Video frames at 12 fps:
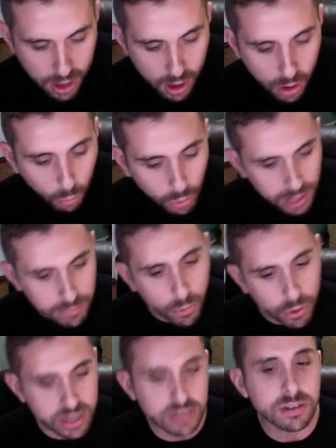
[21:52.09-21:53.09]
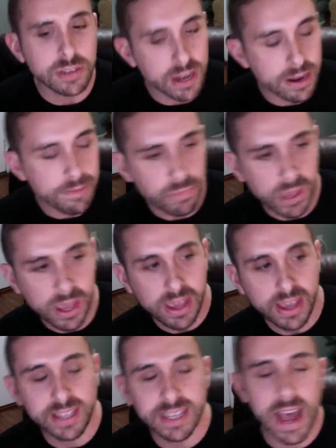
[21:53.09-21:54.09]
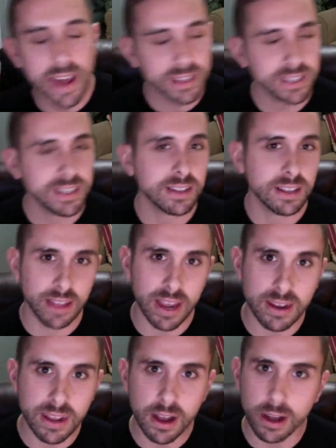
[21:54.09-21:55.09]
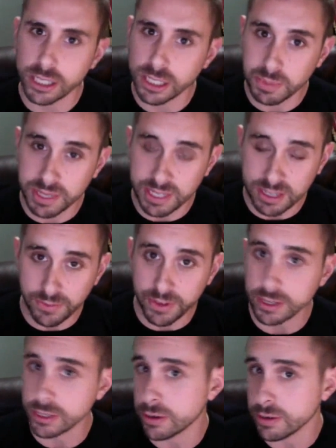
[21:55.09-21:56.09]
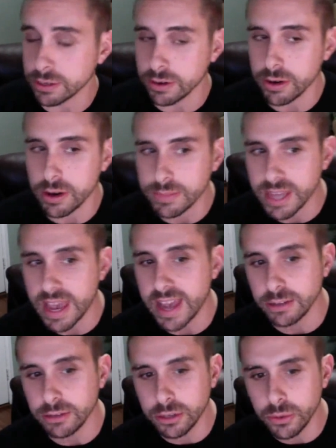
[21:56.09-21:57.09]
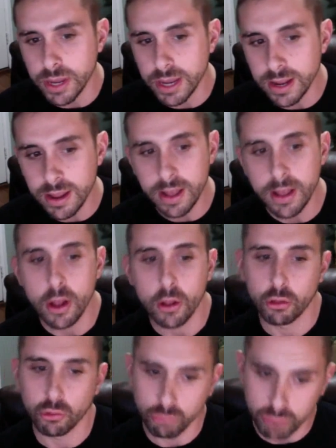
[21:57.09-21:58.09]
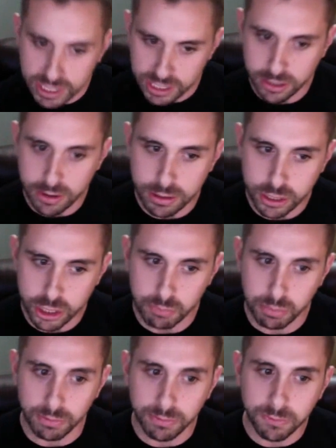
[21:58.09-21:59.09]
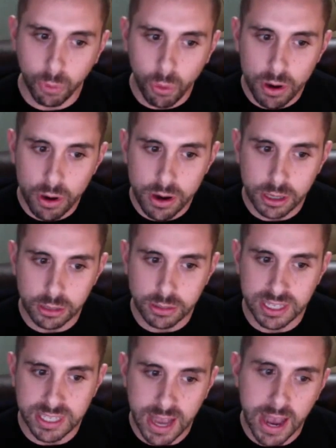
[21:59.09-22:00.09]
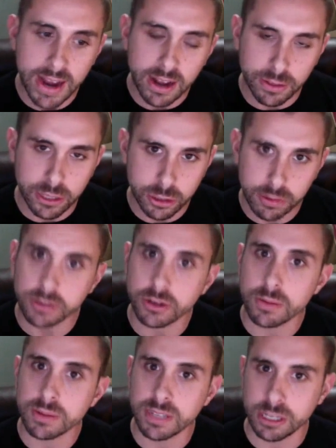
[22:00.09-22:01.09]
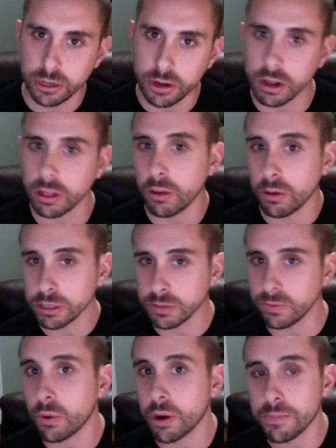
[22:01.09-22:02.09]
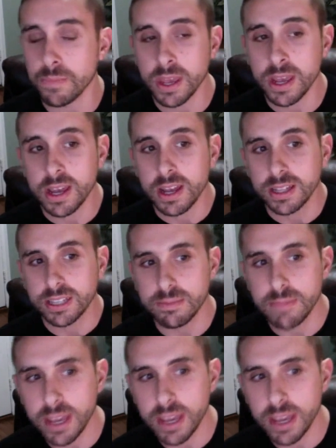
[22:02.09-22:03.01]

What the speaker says: What I'm more interested in is how to stick the landing on specific search terms and doing the research before you decide on the search terms that you're going to launch for, to make